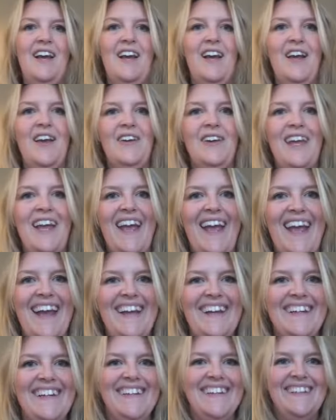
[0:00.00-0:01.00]

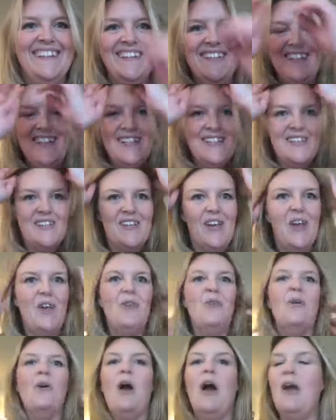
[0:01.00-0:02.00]
Okay.
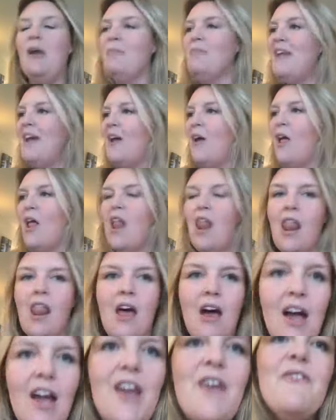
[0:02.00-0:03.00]
So I am now
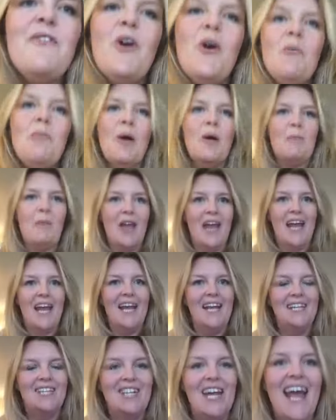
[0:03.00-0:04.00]
live on my
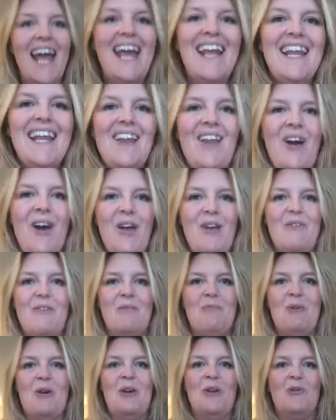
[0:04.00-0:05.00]
page and live
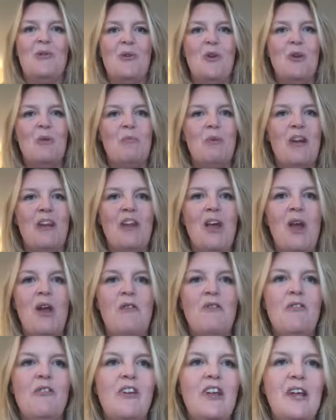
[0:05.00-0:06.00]
in my group, and
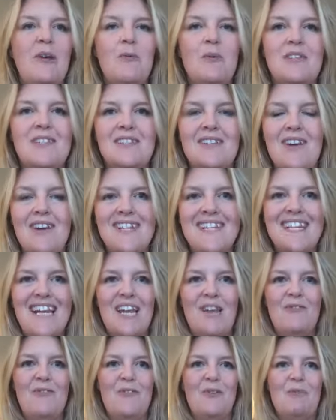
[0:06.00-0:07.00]
hopefully we'll start to
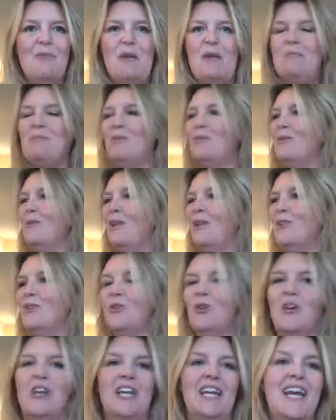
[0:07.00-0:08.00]
get a few people
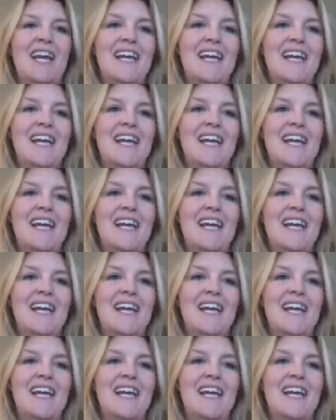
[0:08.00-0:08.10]
joining